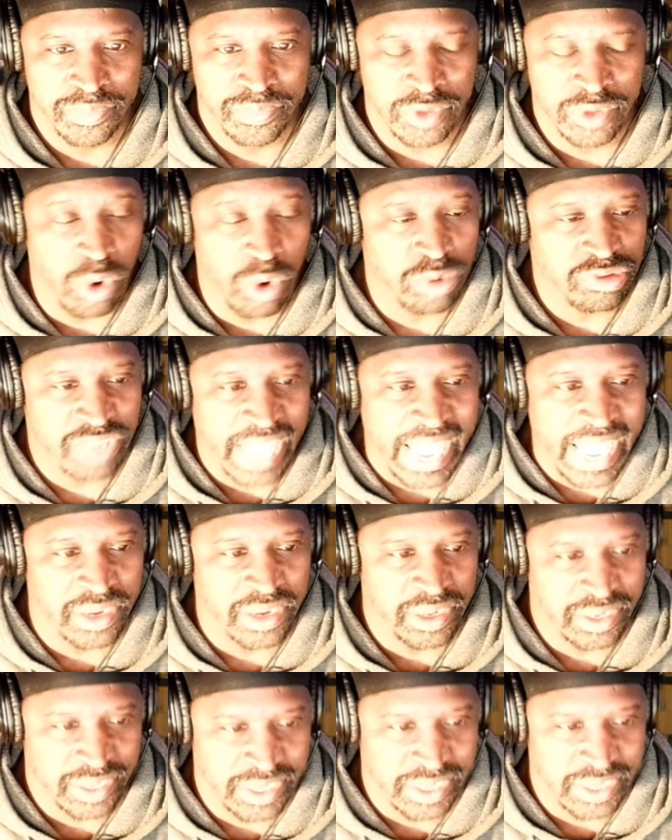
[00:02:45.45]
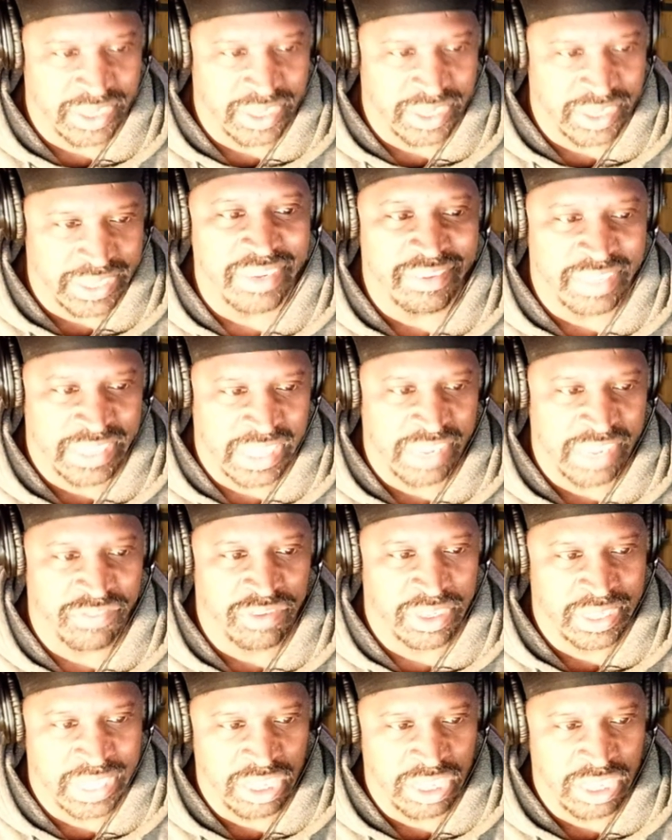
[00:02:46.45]
your talent could at least
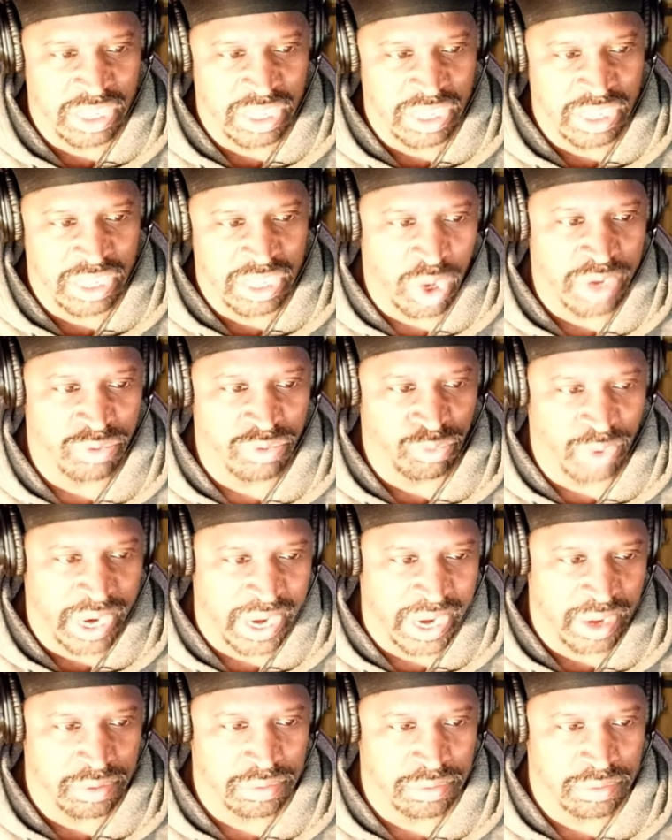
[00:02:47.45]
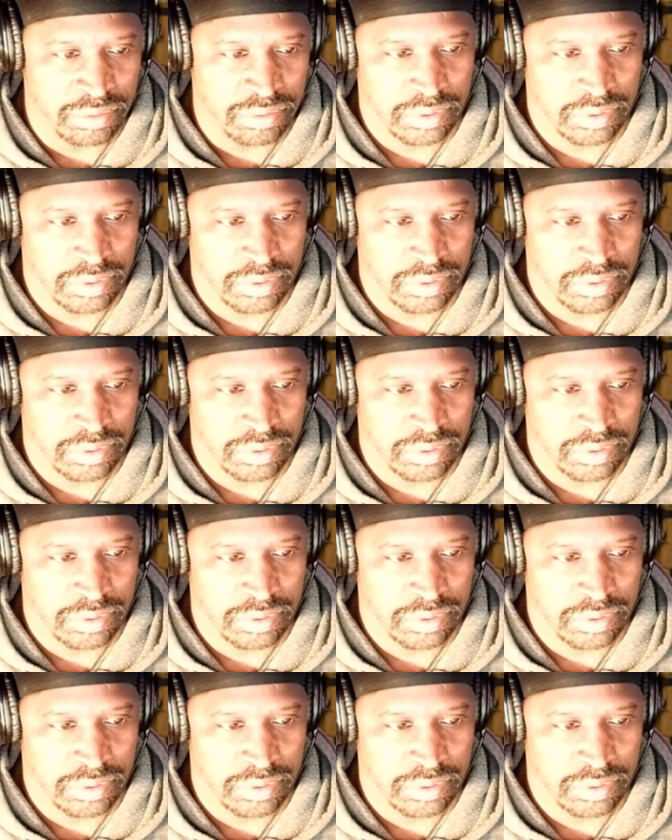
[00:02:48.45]
get you one round.